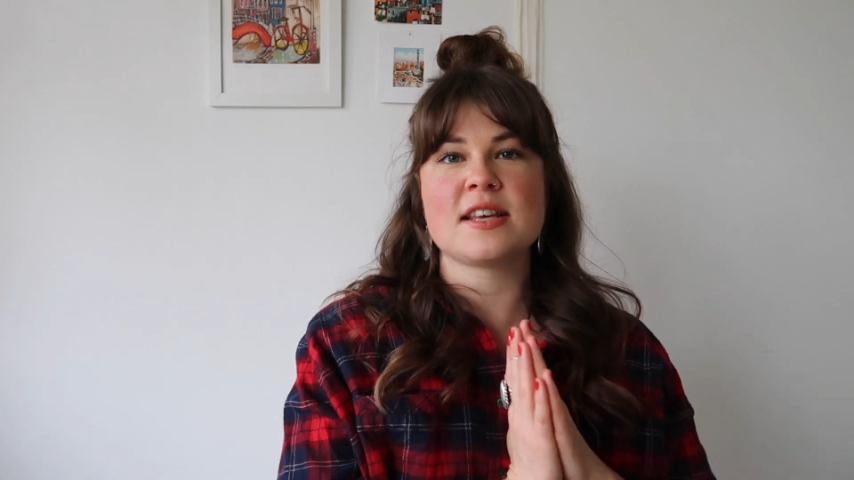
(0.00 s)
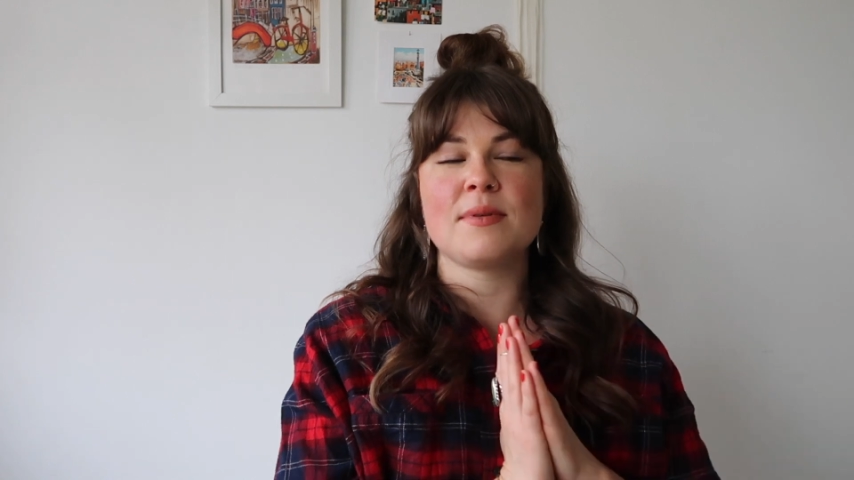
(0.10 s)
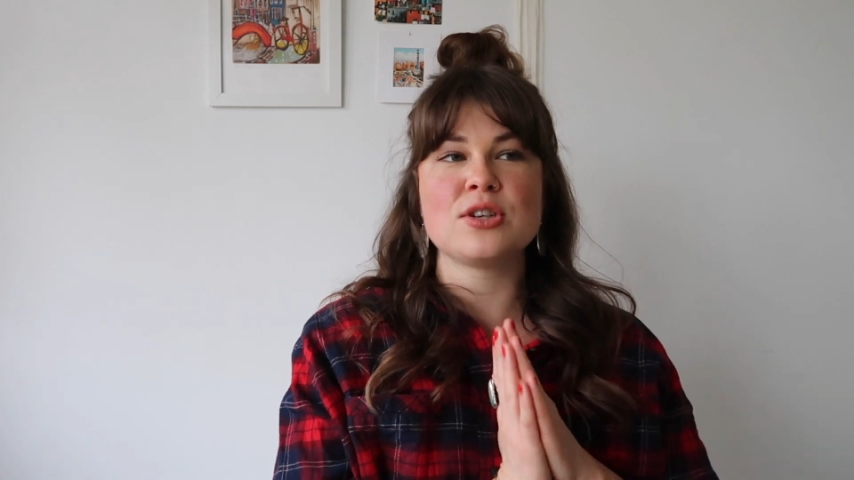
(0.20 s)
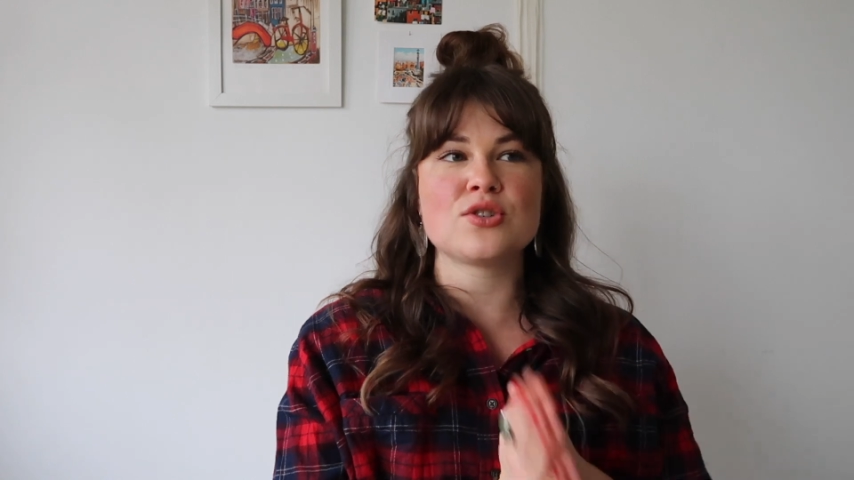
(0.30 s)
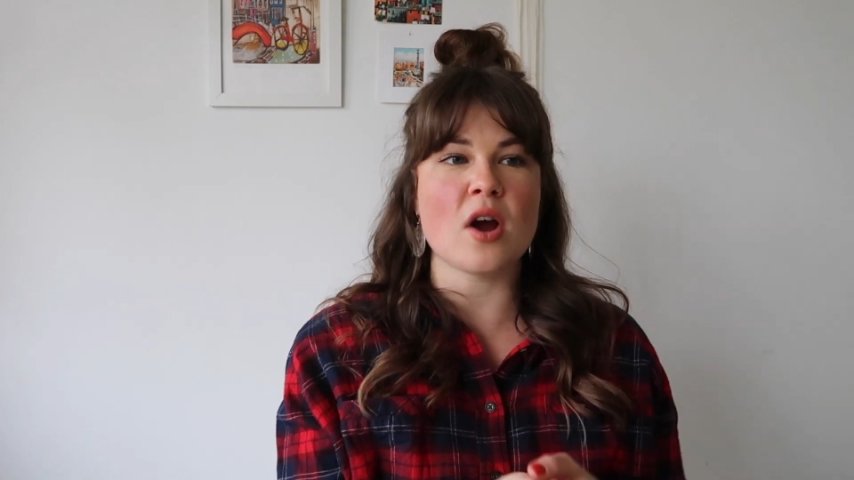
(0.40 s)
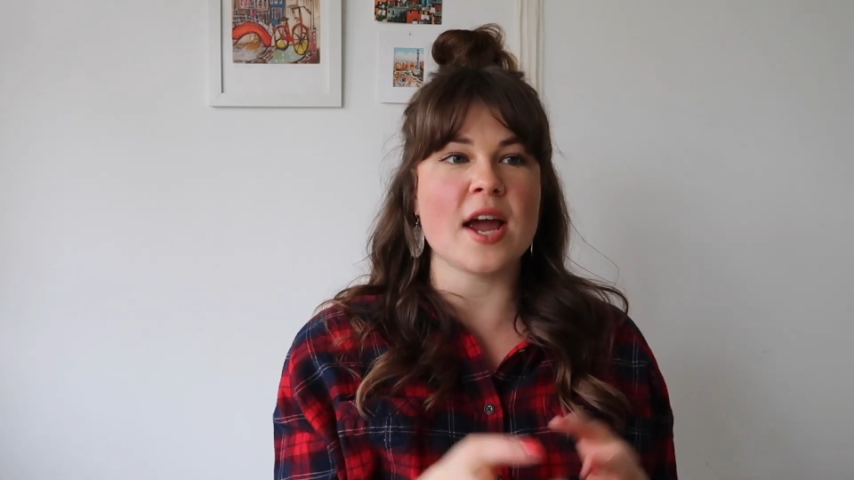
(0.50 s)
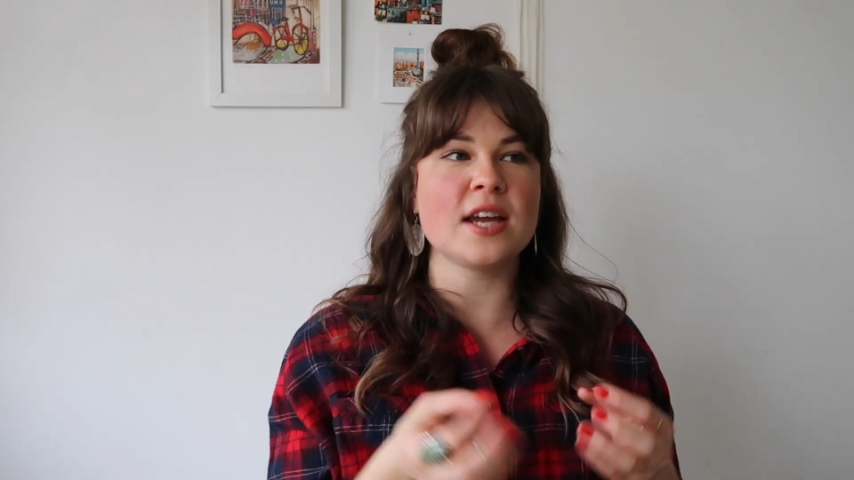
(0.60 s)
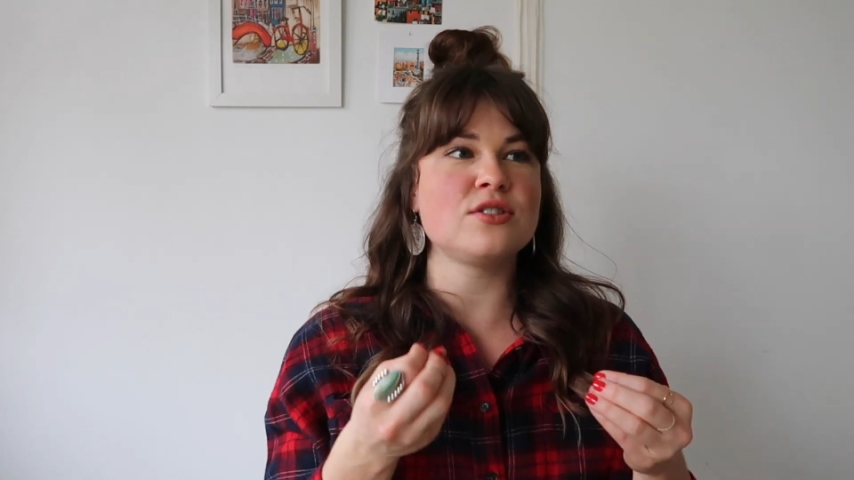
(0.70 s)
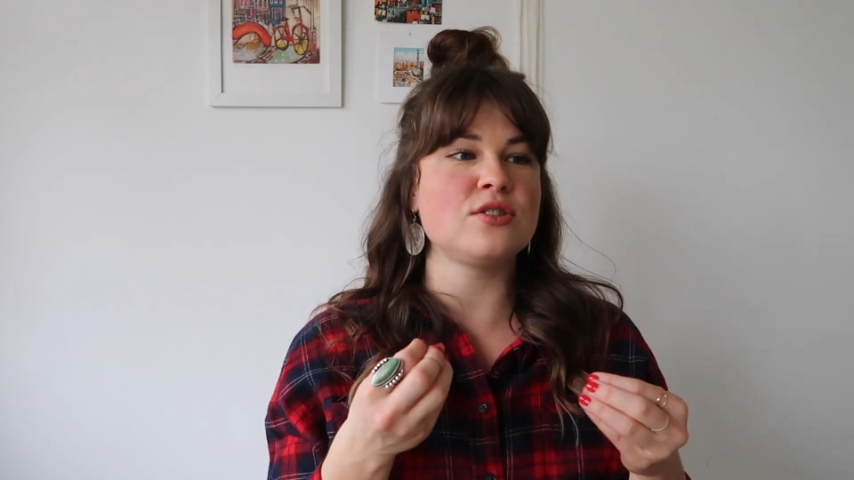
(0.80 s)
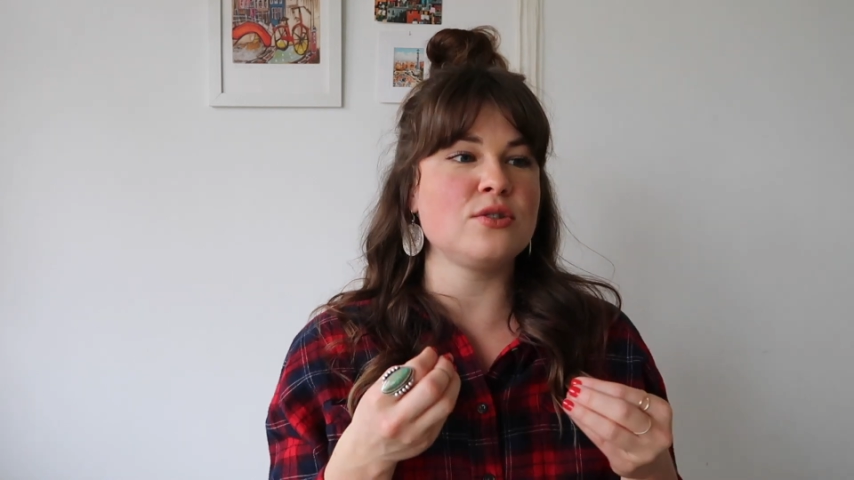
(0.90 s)
I've been
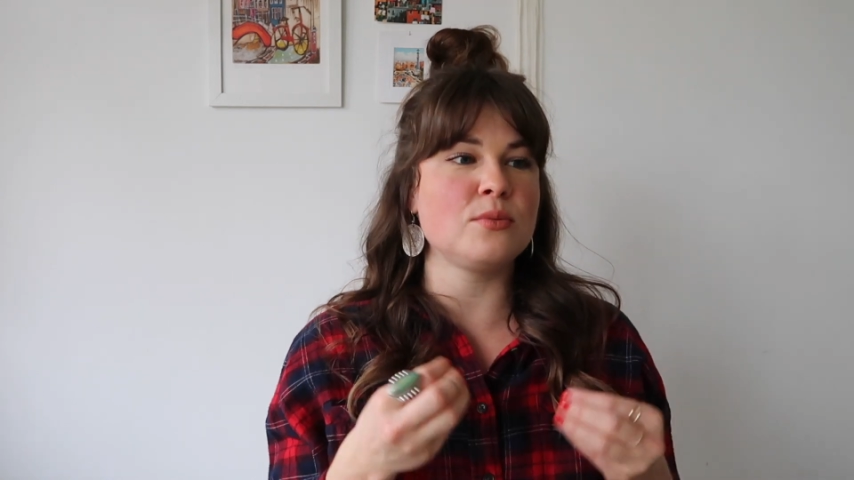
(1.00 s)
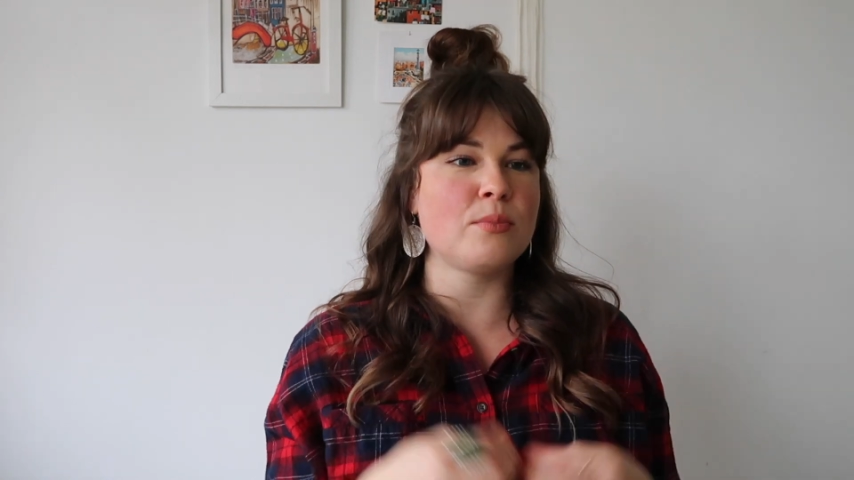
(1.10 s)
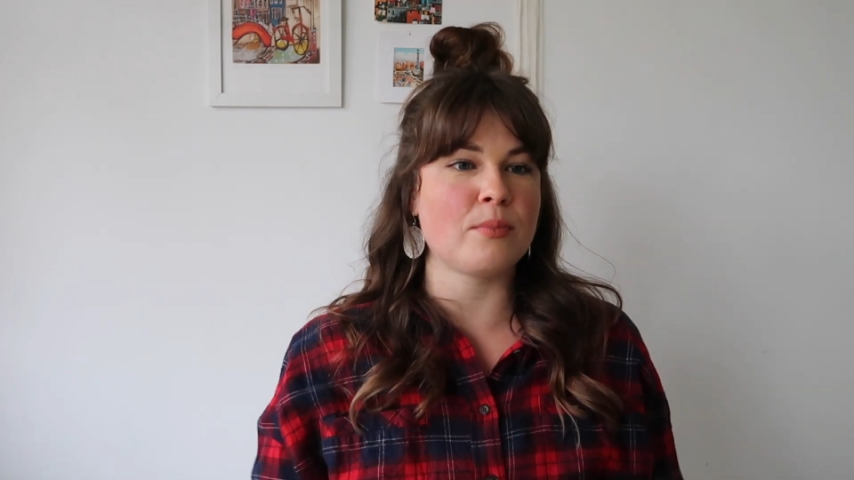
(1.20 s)
trying to